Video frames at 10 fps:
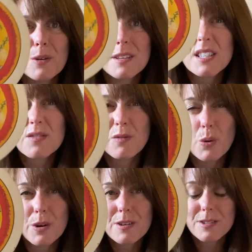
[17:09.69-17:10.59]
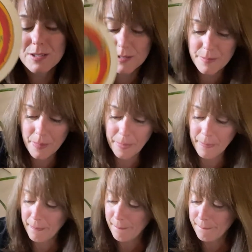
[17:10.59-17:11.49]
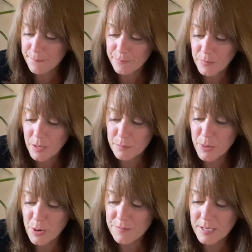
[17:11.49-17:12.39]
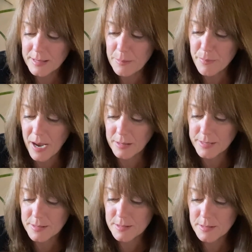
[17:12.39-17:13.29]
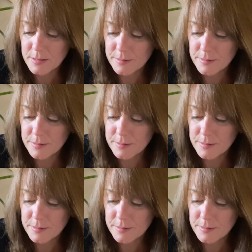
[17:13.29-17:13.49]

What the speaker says: this force. Perfectly balanced.